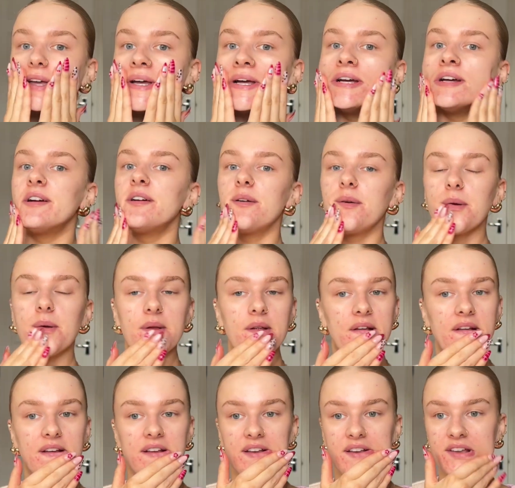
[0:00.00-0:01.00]
it
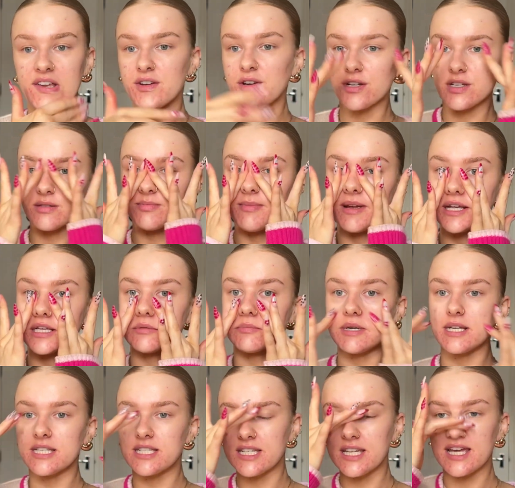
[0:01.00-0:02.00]
just makes my
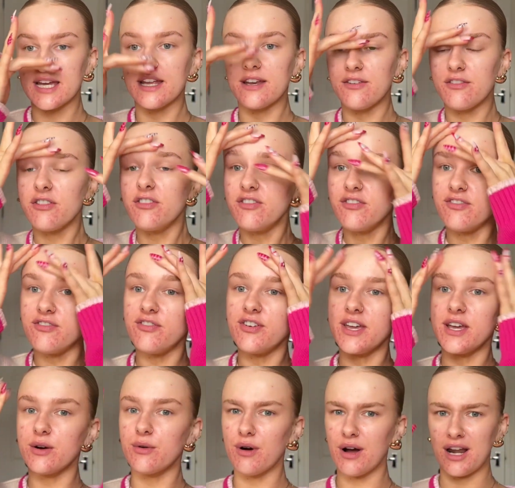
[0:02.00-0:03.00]
skin
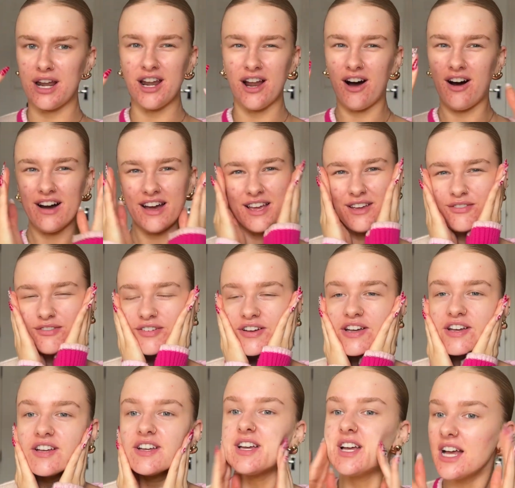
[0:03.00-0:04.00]
feel alive.
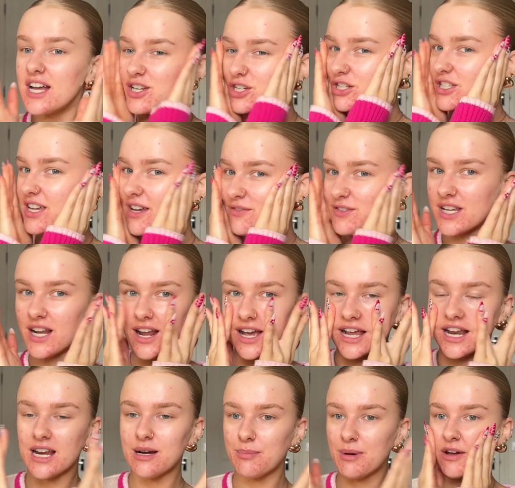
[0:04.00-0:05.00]
It just gives it a
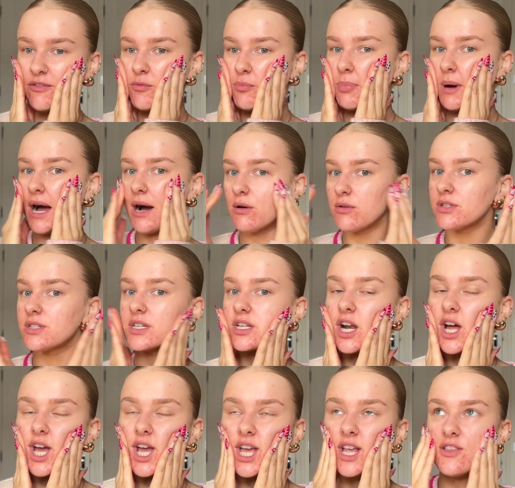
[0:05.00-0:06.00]
little bit of bounce, and
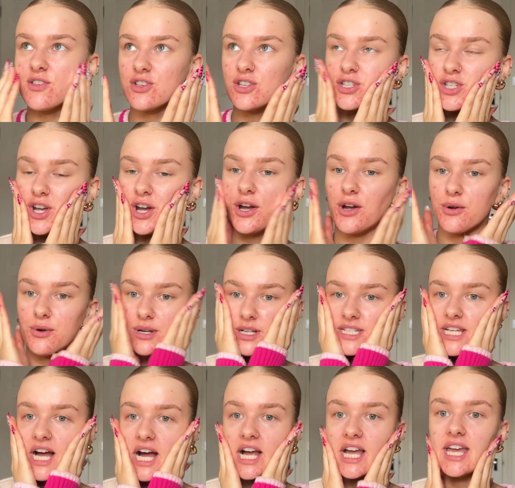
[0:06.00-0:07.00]
it's so
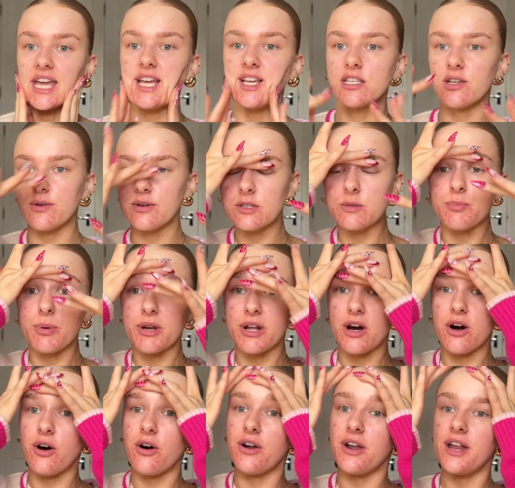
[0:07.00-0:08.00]
tacky. So I always put it
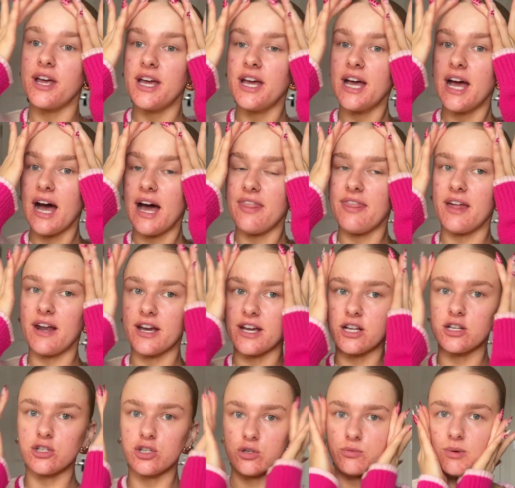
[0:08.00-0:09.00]
on and then I can
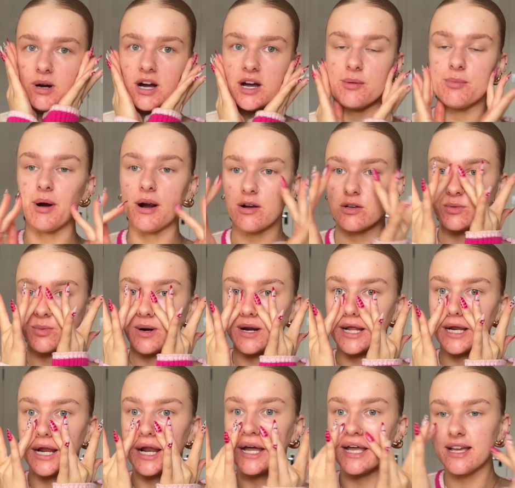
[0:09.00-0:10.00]
do my eyebrows while it
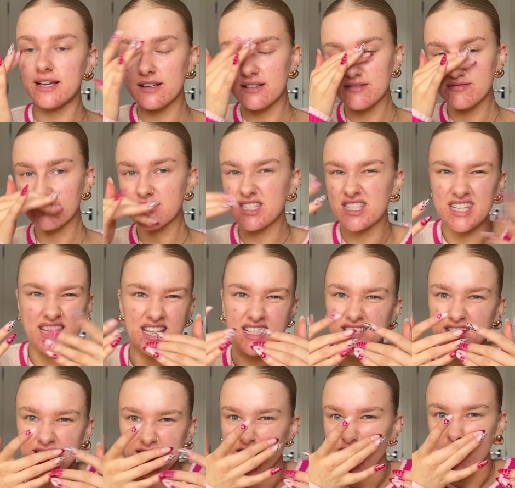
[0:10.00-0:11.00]
sinks
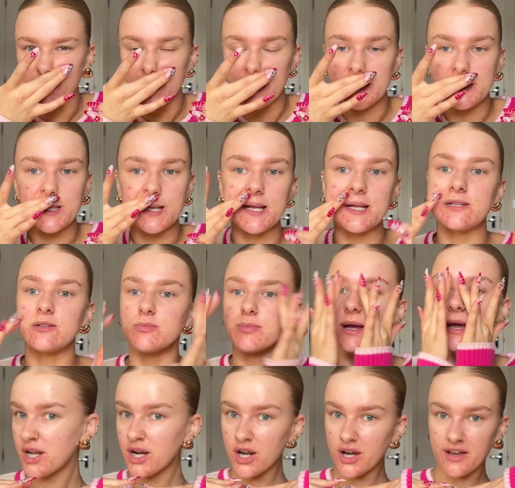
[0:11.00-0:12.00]
into the face a little bit.
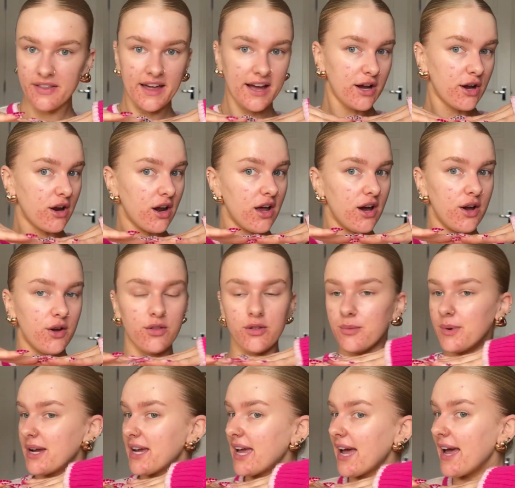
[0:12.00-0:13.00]
Look at that glow that we're
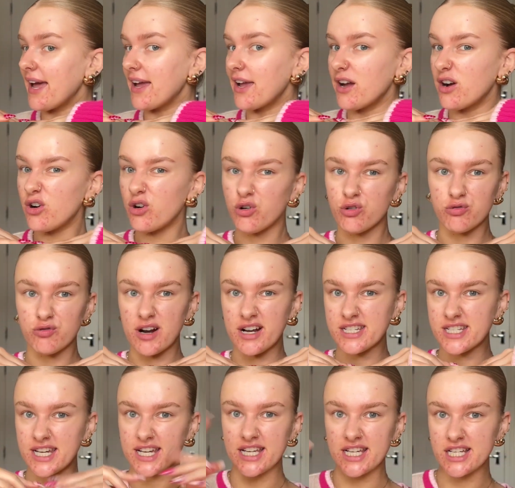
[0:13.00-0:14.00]
getting
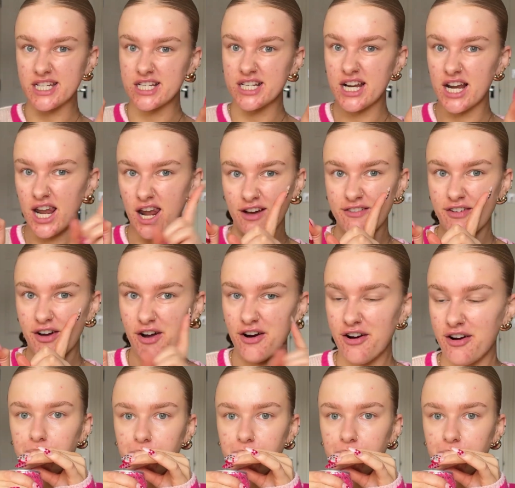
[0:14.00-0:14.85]
already. Love her.